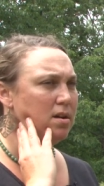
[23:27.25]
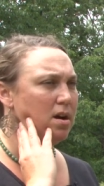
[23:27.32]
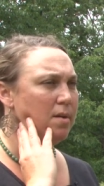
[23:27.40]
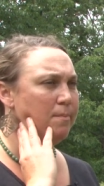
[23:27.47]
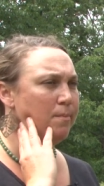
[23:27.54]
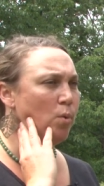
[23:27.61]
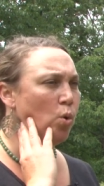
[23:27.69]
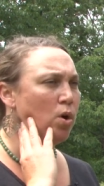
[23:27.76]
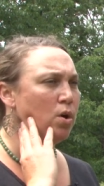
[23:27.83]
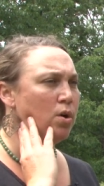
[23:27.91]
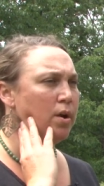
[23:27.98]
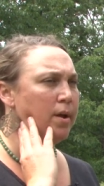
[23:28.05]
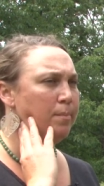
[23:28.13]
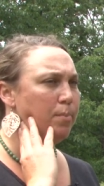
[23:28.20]
a
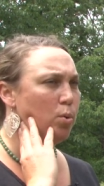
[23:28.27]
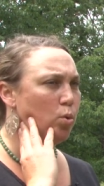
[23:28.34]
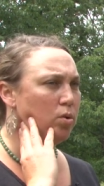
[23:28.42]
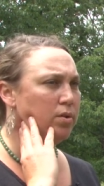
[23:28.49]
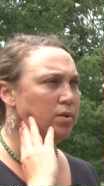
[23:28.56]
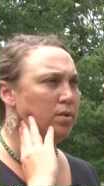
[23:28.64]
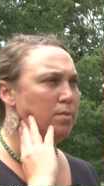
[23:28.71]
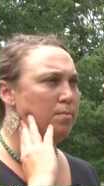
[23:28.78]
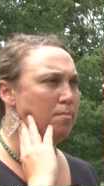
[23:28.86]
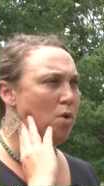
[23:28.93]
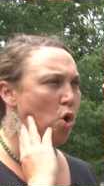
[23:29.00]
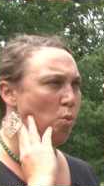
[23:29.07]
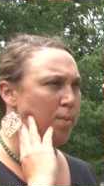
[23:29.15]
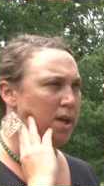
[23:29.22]
more important
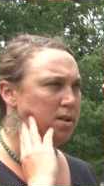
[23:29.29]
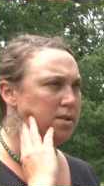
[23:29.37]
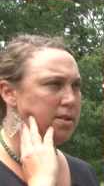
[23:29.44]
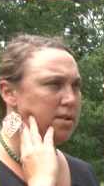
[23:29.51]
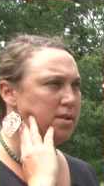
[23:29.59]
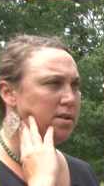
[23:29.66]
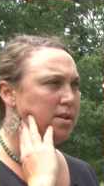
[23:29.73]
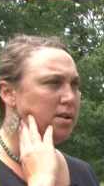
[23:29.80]
moment